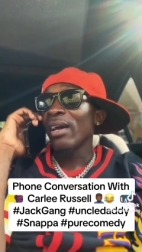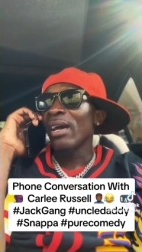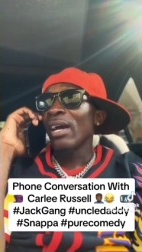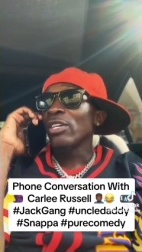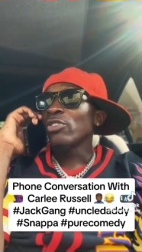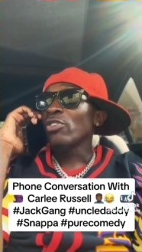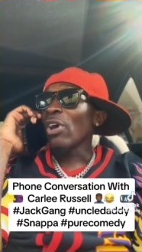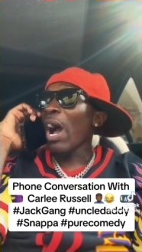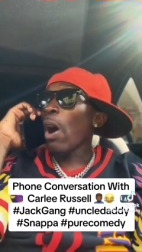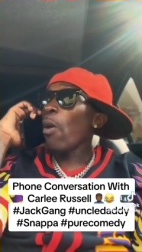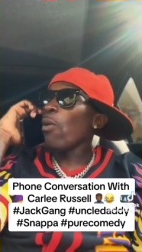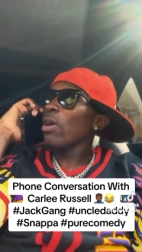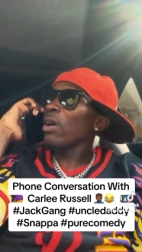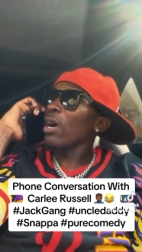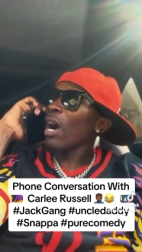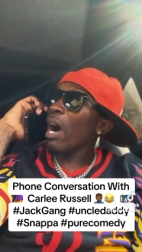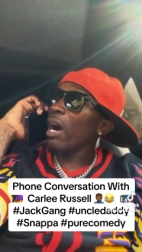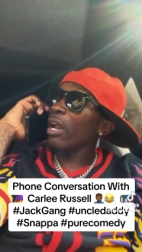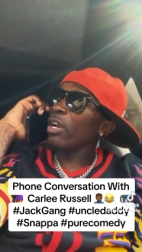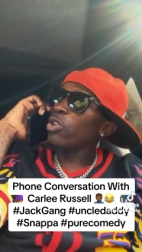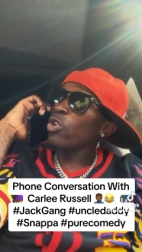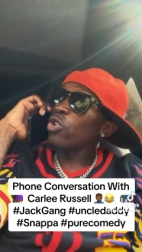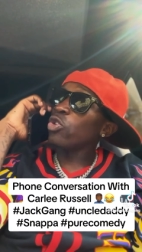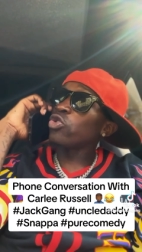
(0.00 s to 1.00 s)
So I was
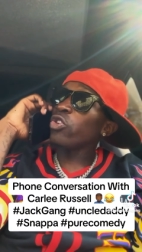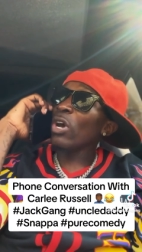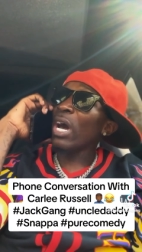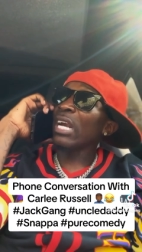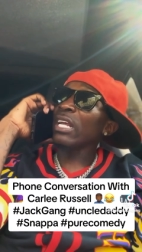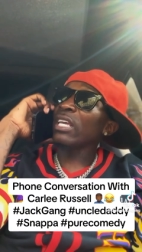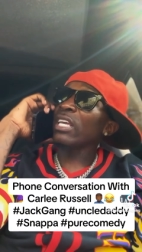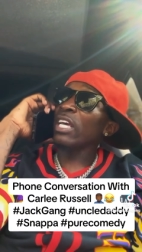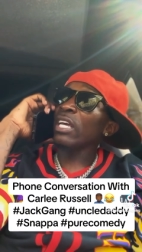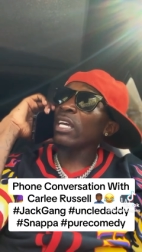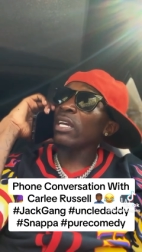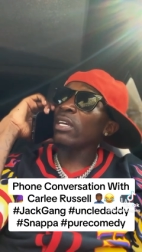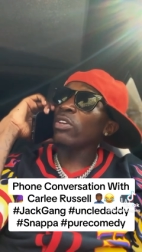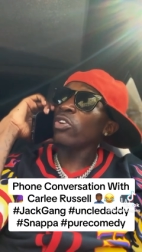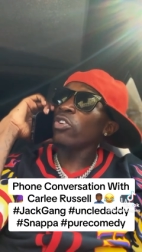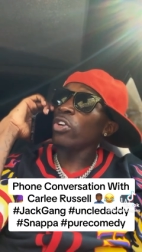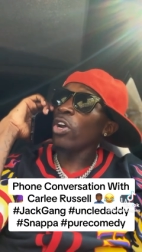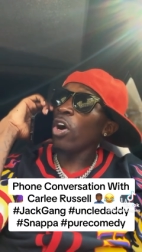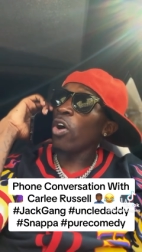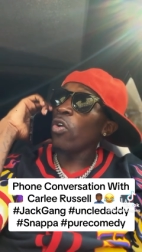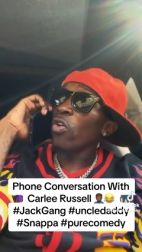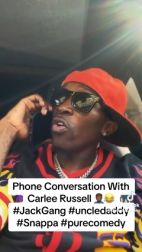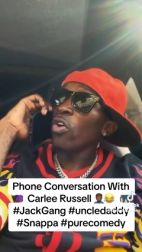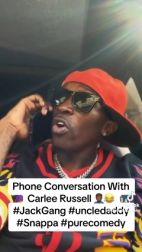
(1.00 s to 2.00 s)
calling you trying to get, you
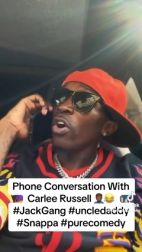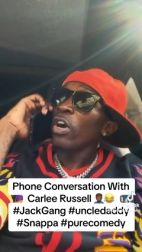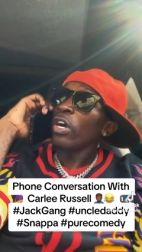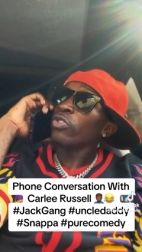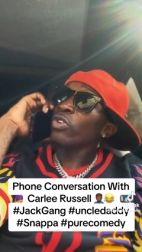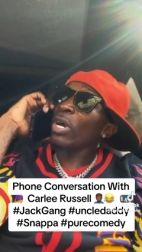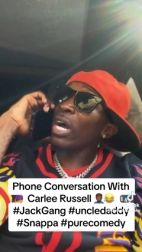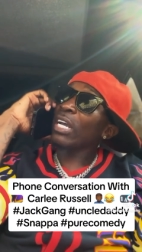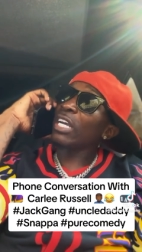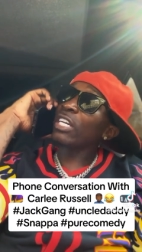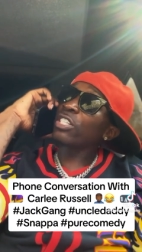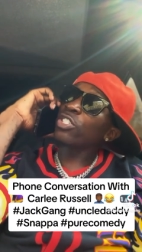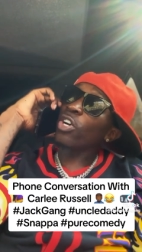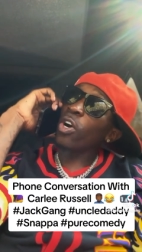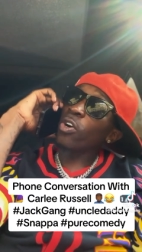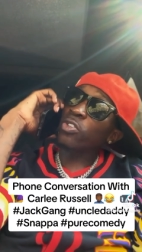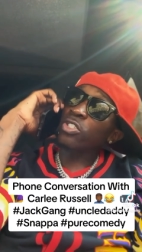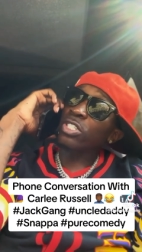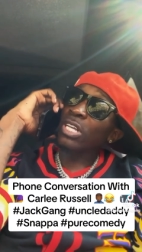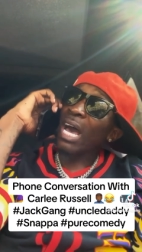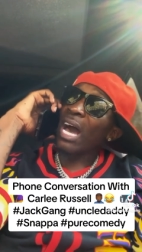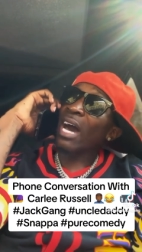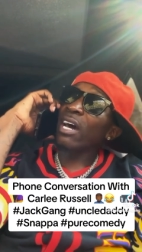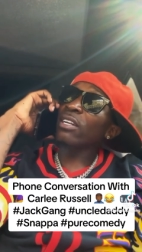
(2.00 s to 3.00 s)
know, trying to get your
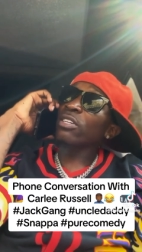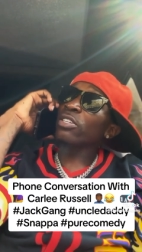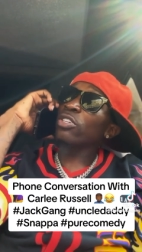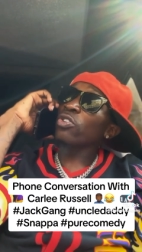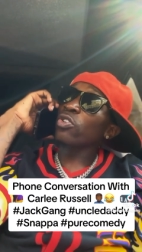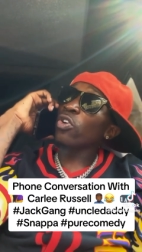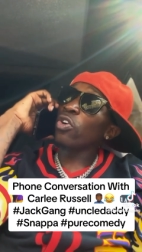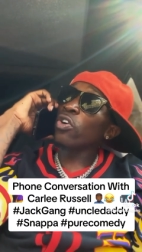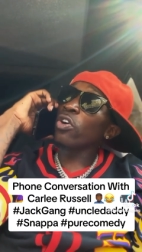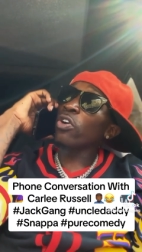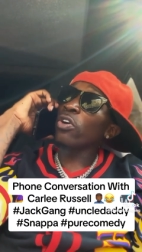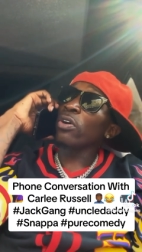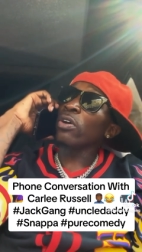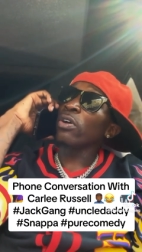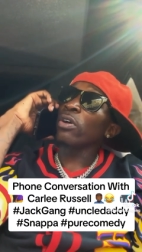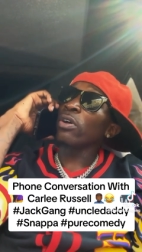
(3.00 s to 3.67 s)
side of the story.